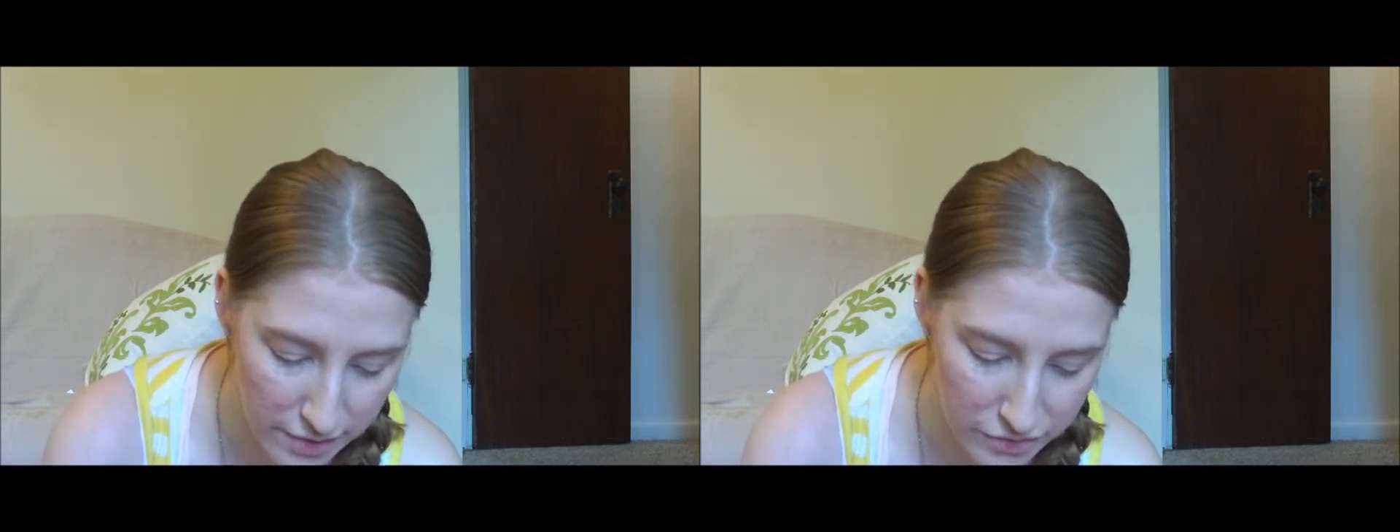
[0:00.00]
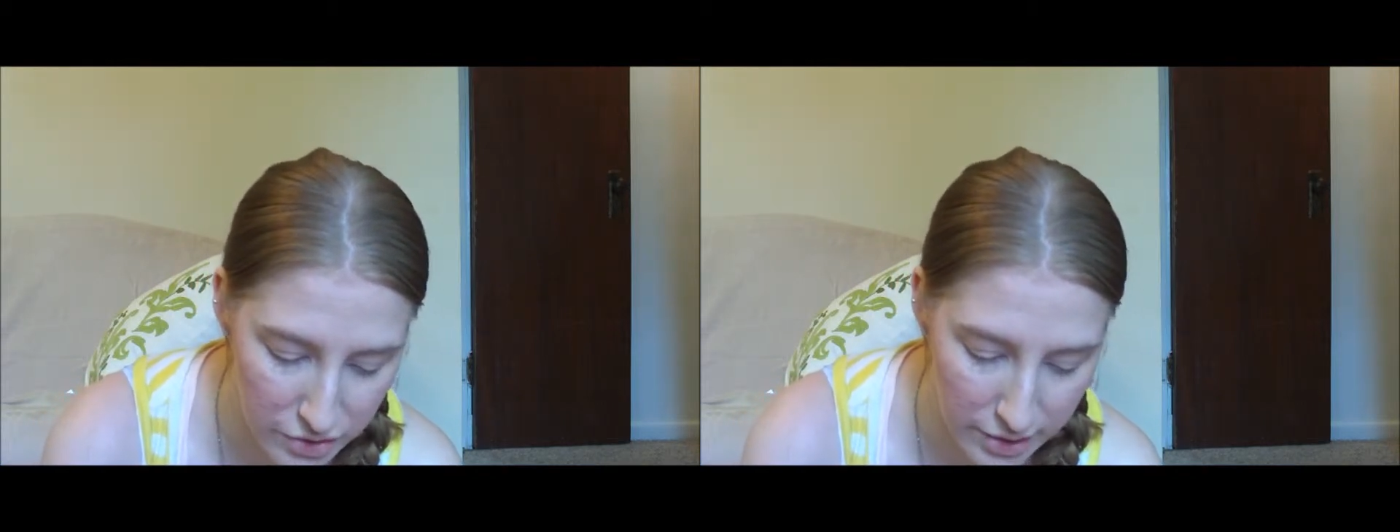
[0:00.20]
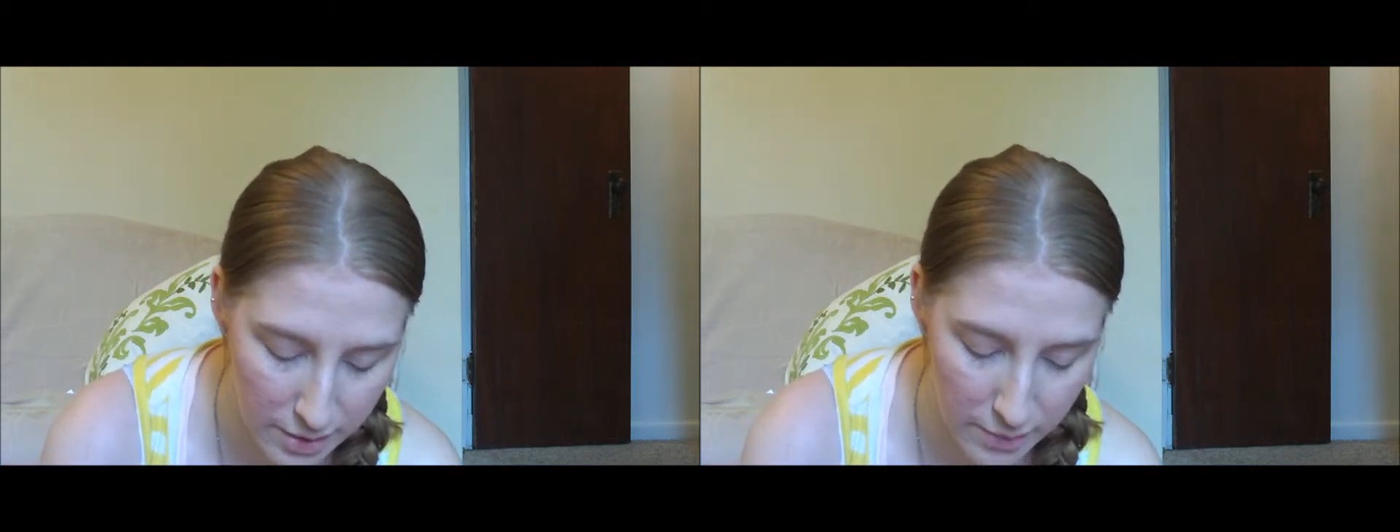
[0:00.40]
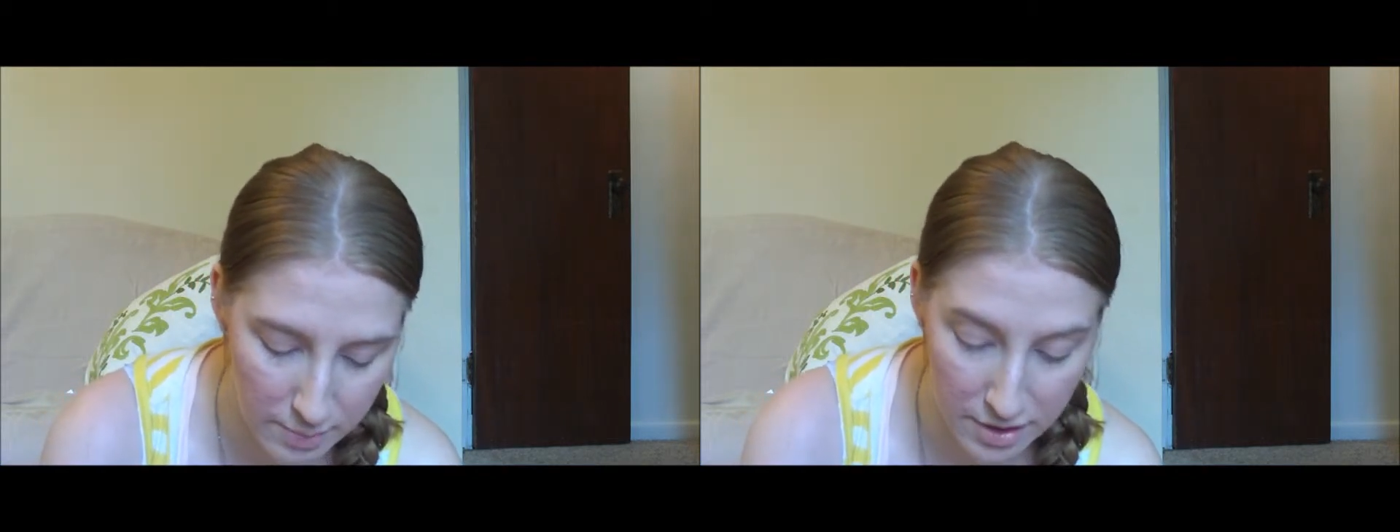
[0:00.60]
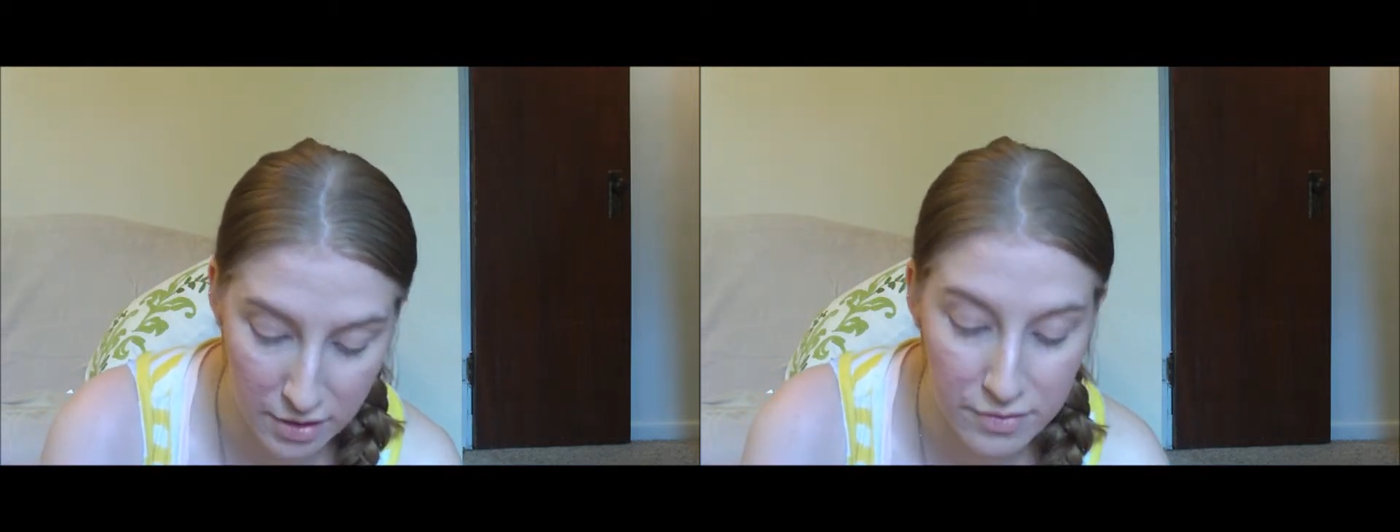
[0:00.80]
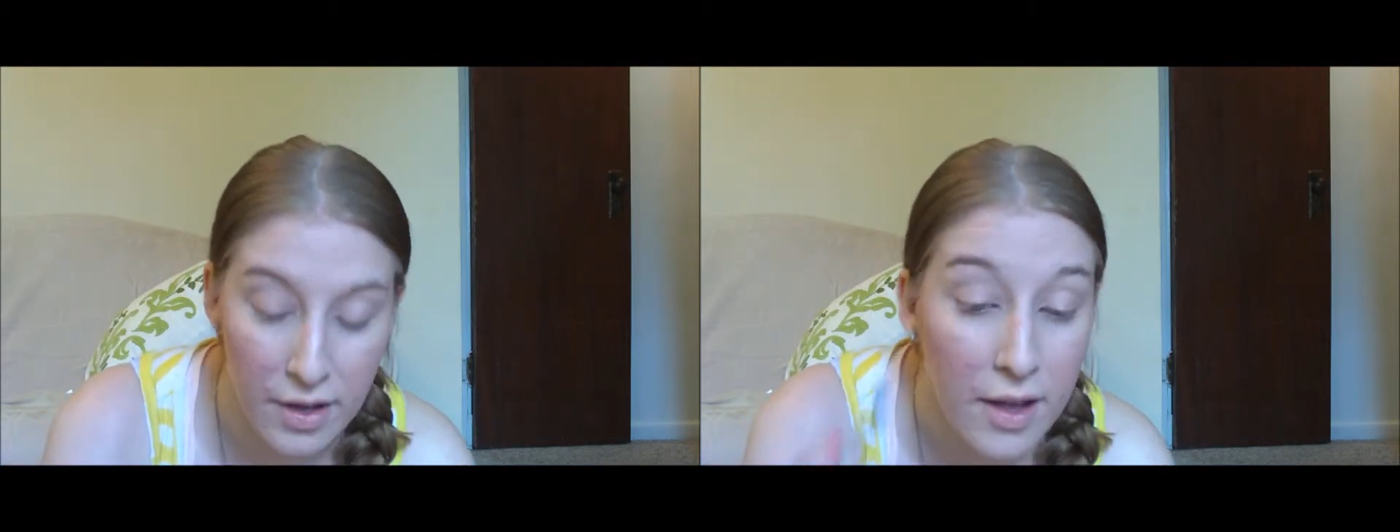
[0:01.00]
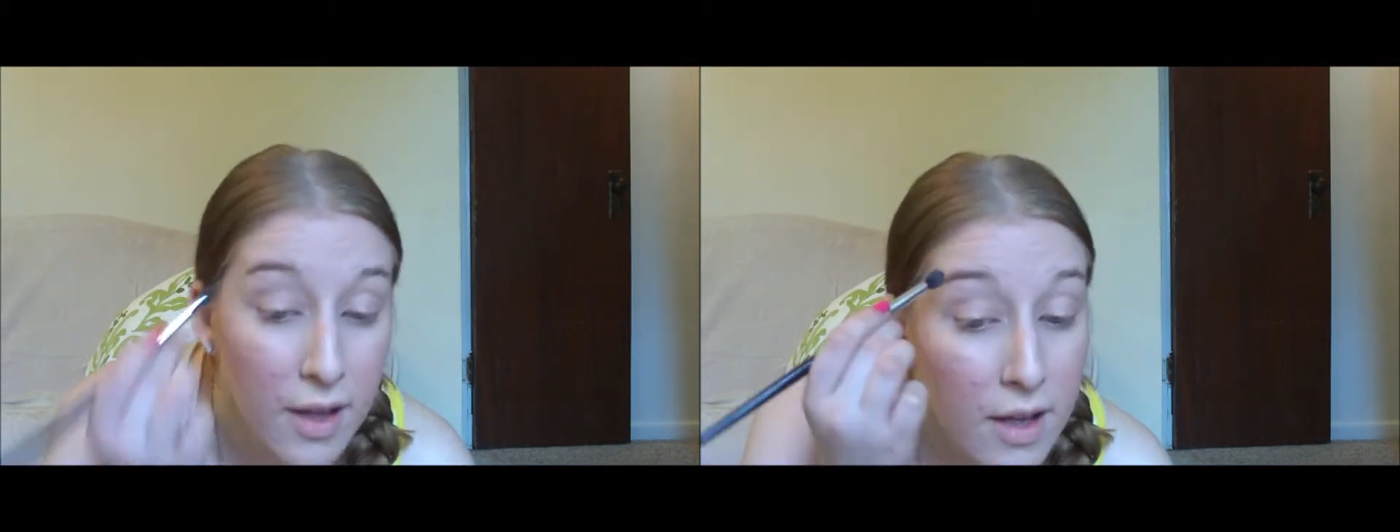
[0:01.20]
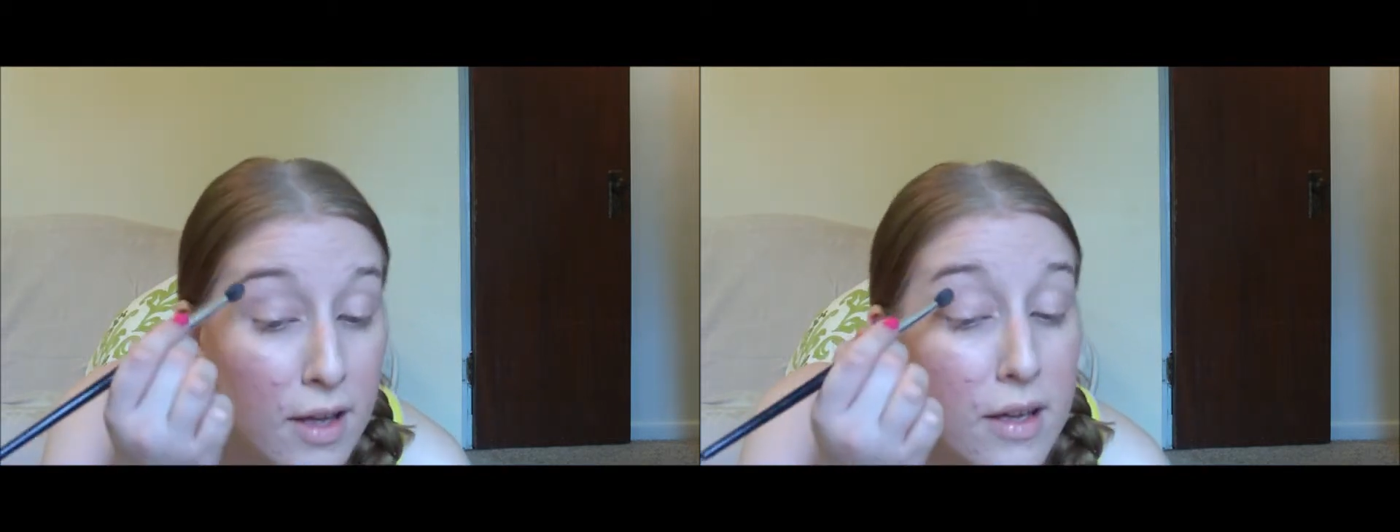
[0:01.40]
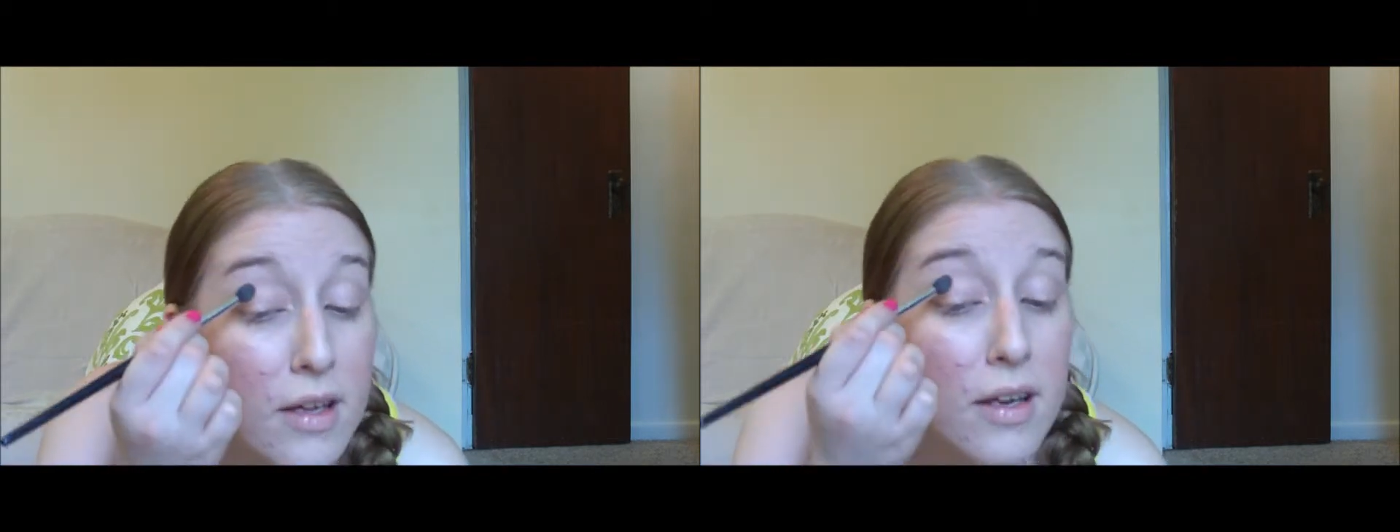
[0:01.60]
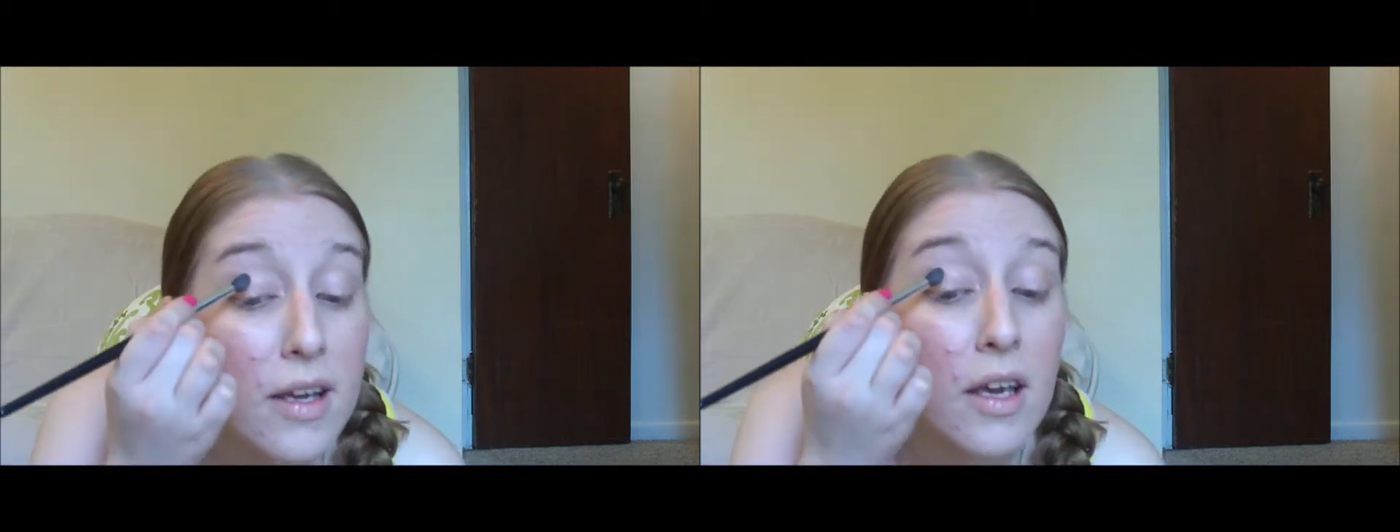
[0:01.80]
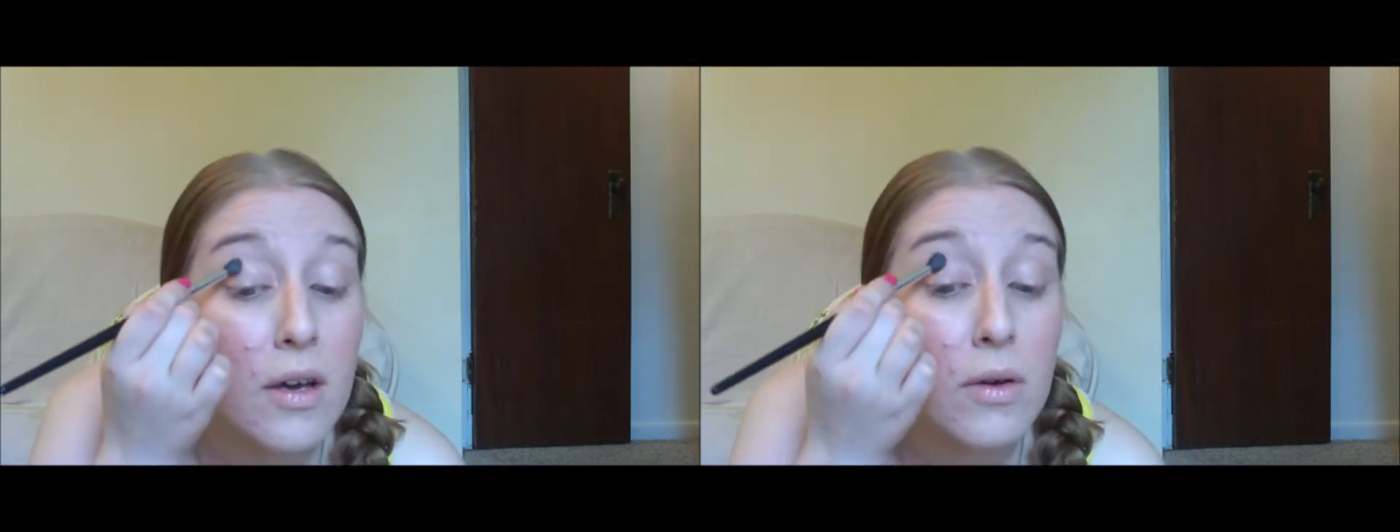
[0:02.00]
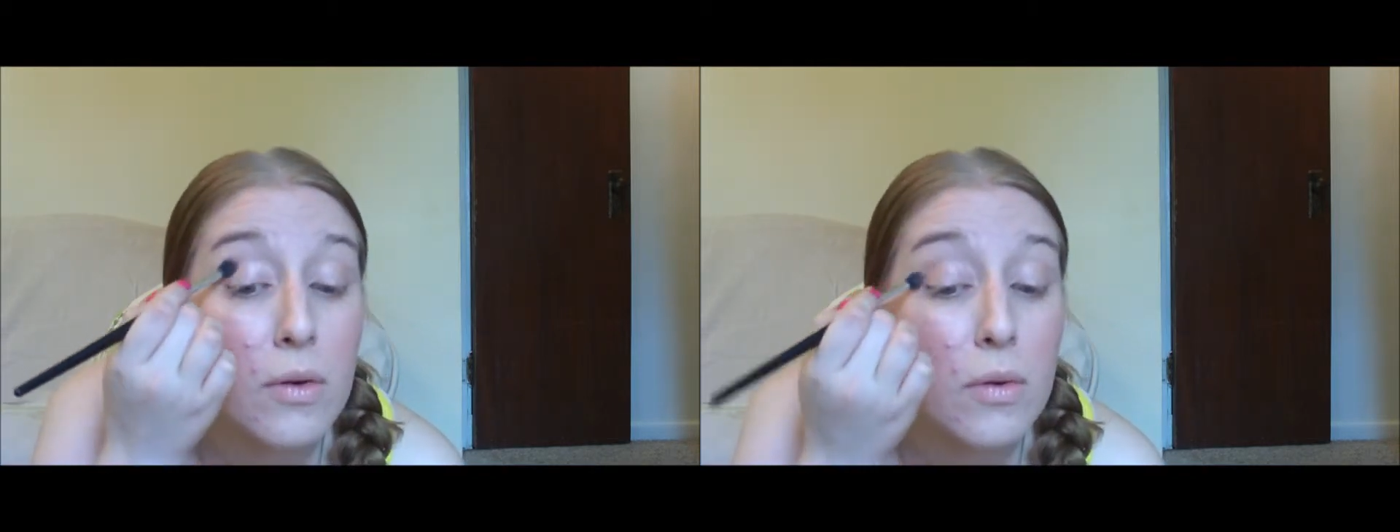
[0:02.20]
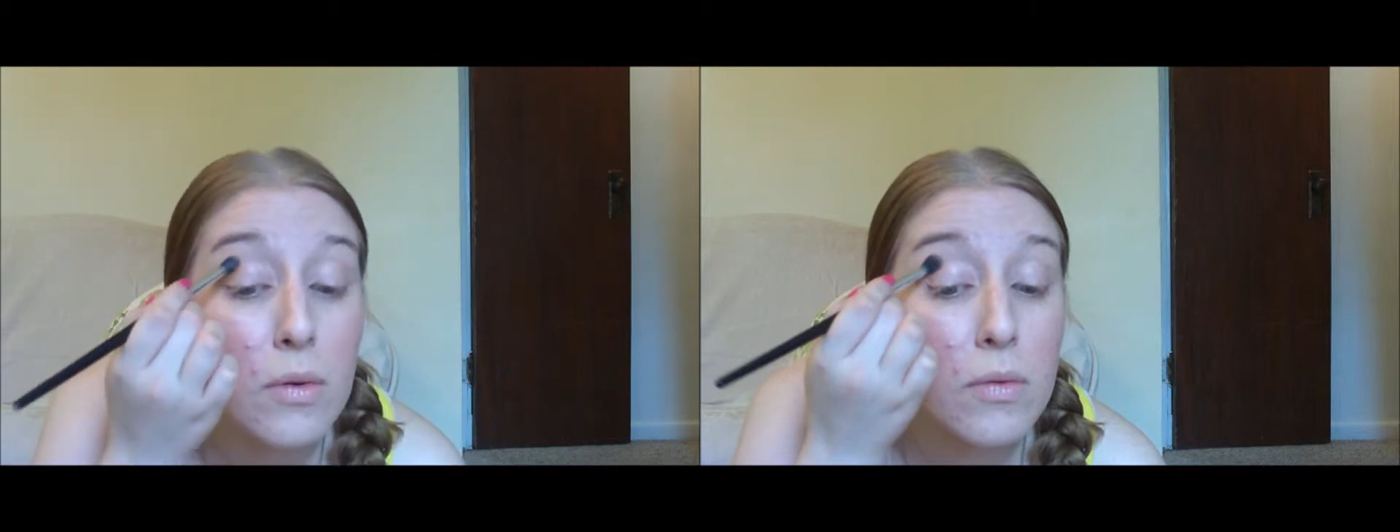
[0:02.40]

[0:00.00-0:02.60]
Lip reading: after I wipe it off, and I go